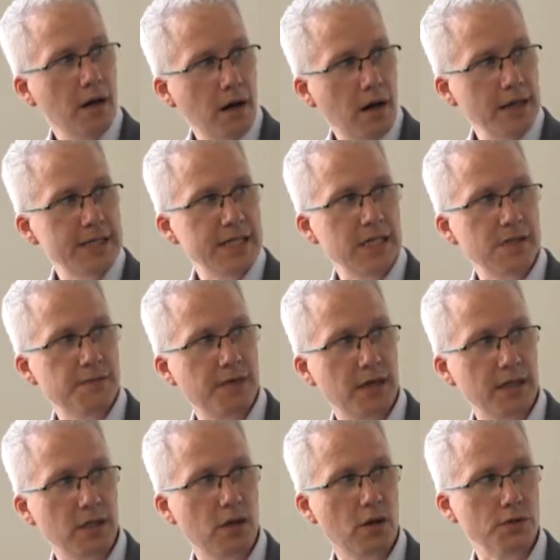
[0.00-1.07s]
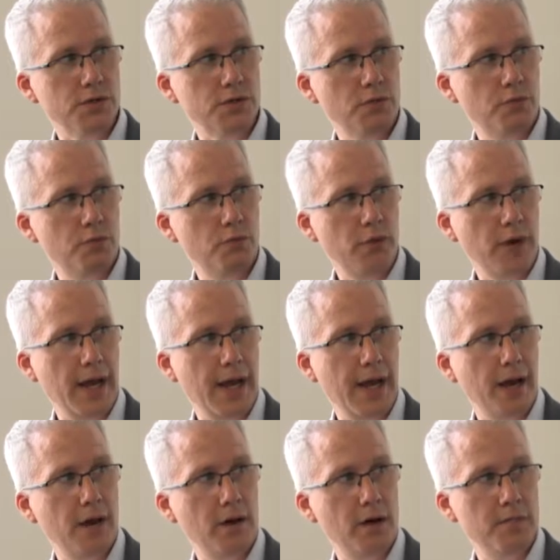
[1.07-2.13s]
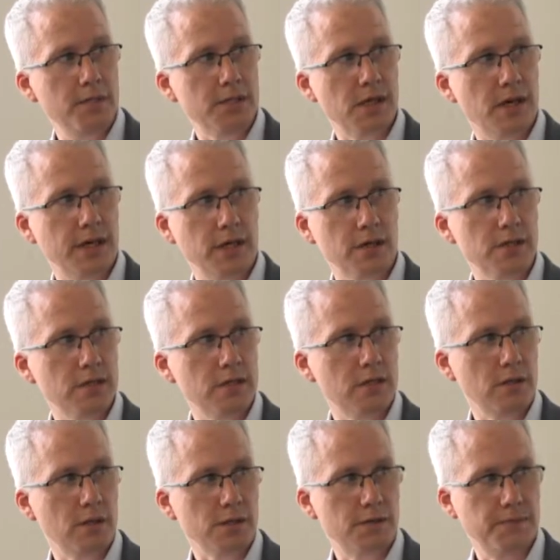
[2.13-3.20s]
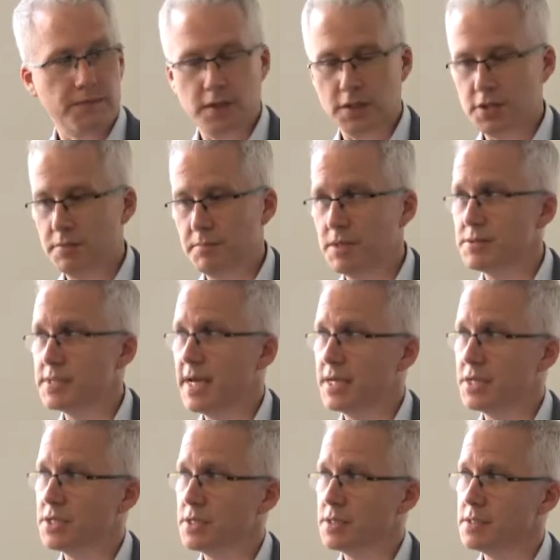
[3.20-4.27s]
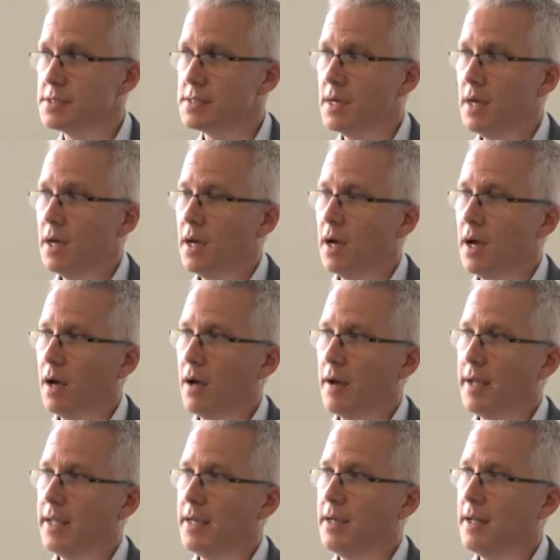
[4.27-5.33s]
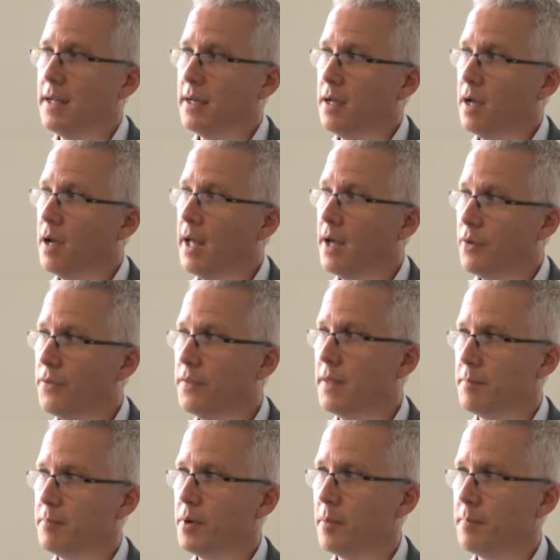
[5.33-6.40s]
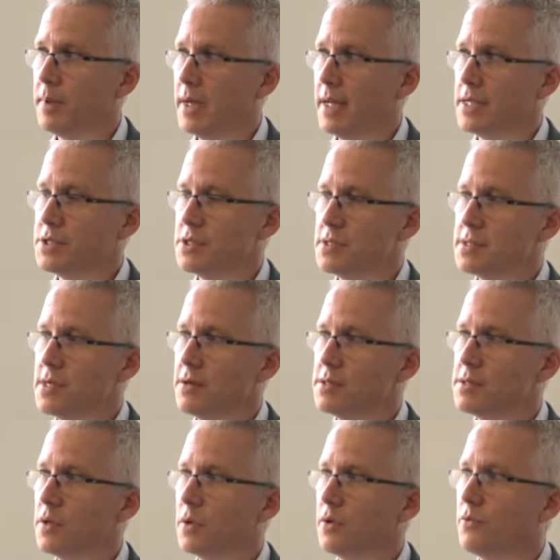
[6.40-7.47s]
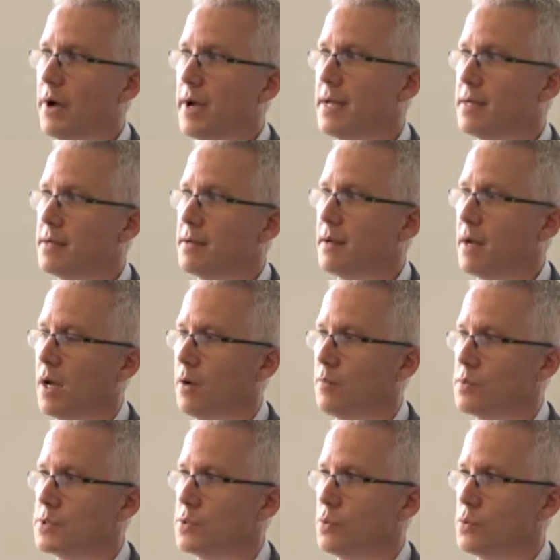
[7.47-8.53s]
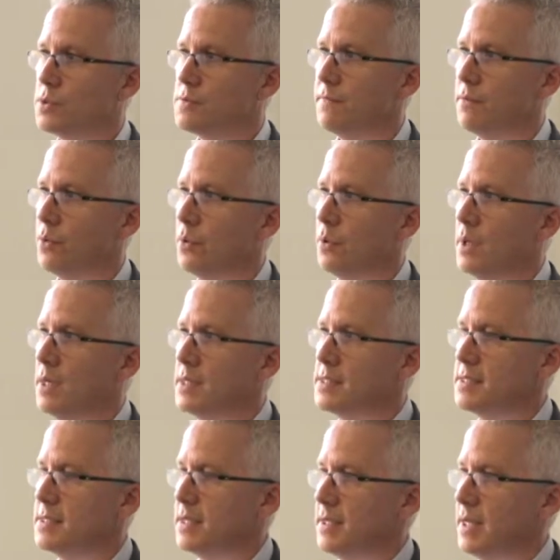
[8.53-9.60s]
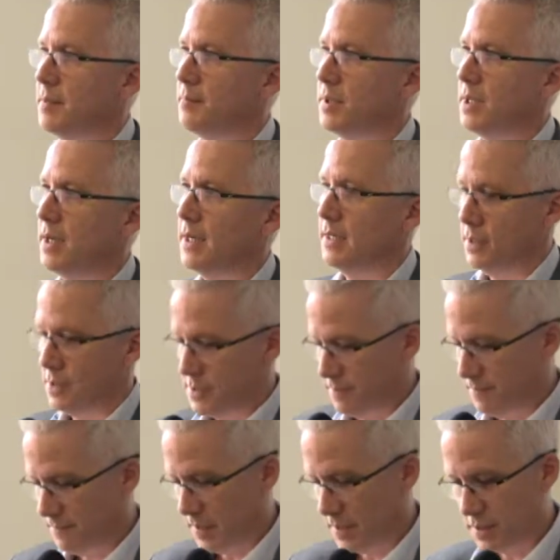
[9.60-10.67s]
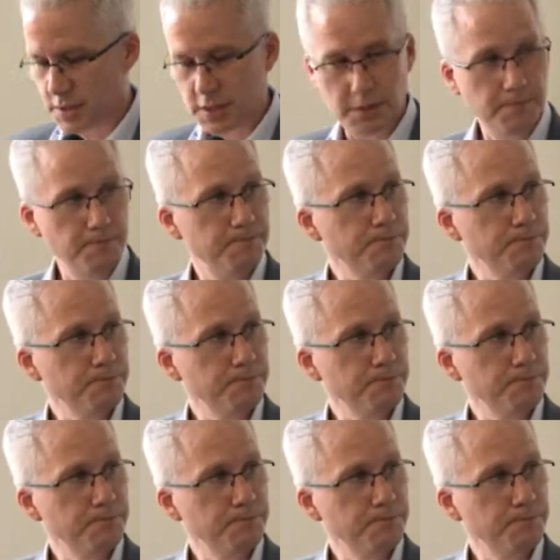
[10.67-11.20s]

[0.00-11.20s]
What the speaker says: identified lots of rare homozygous loss of function mutations in a healthy population. So it's a great resource for studying benign loss of function.